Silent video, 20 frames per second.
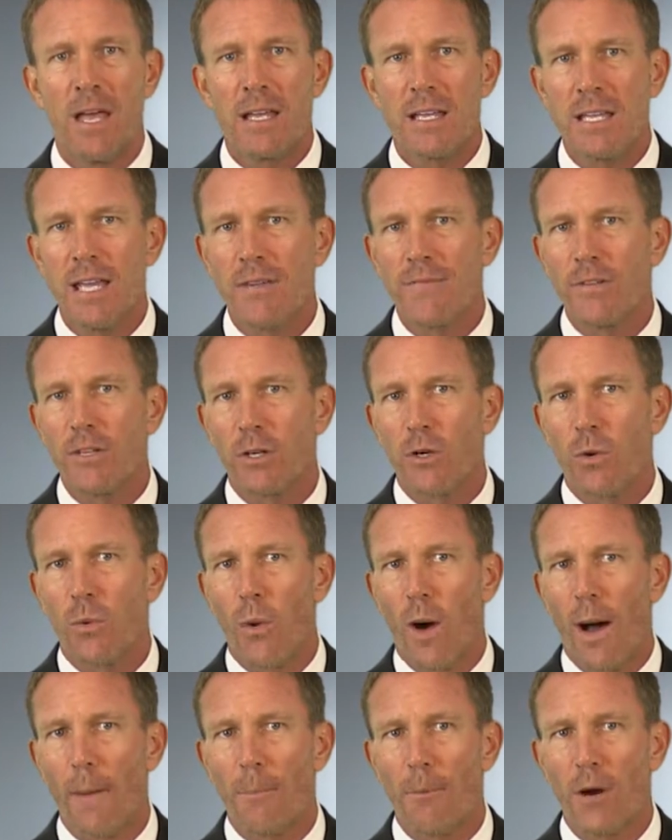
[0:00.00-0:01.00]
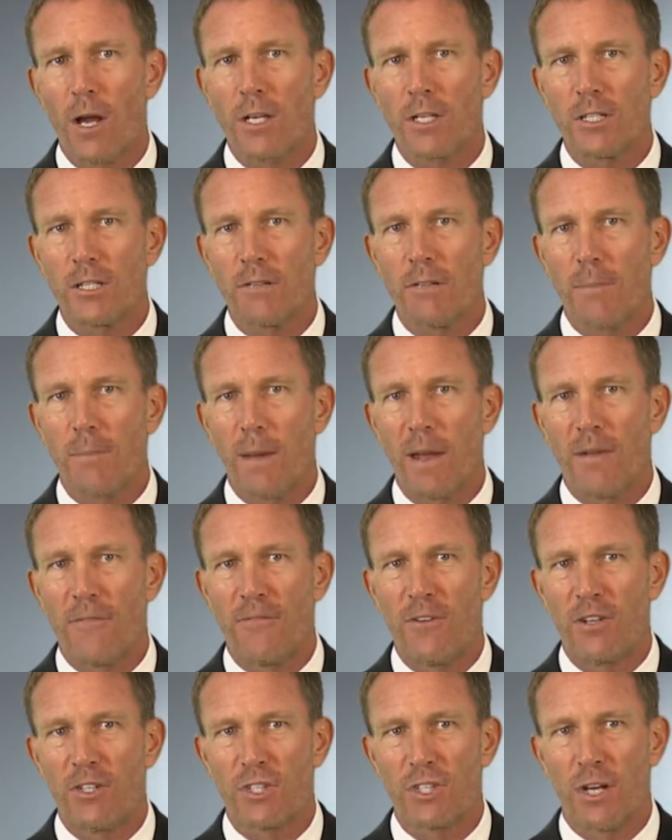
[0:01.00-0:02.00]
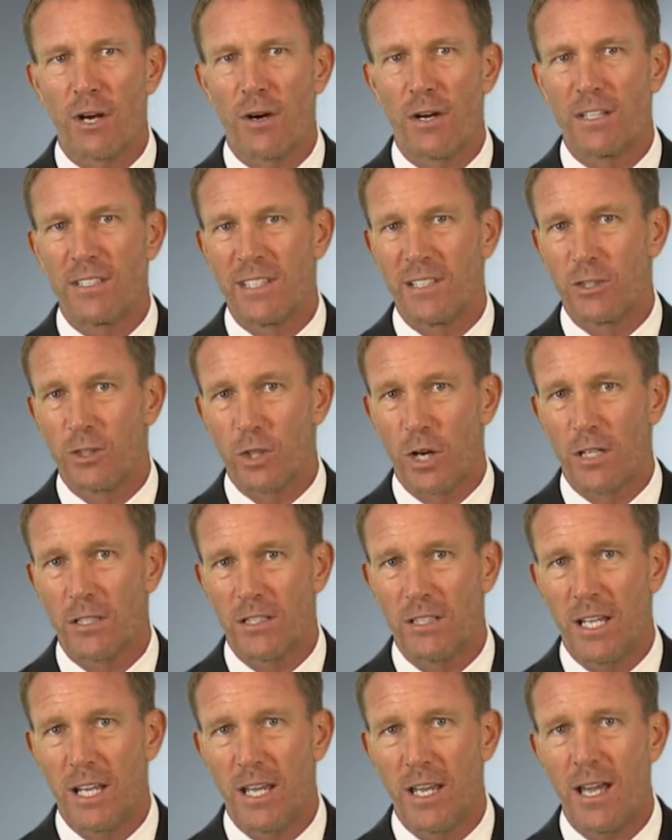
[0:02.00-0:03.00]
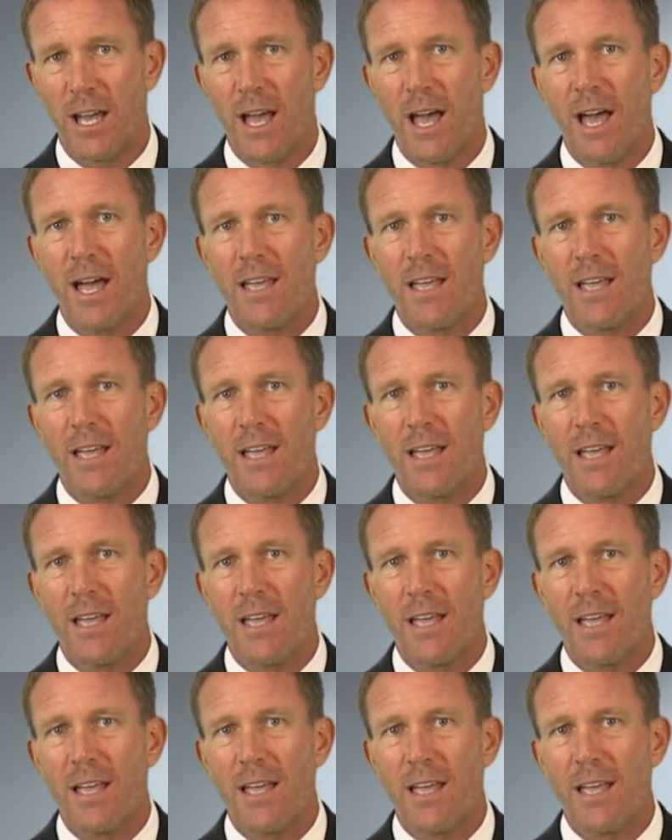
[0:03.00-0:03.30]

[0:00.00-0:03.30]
Given the cooperation of the beneficiaries and trustee,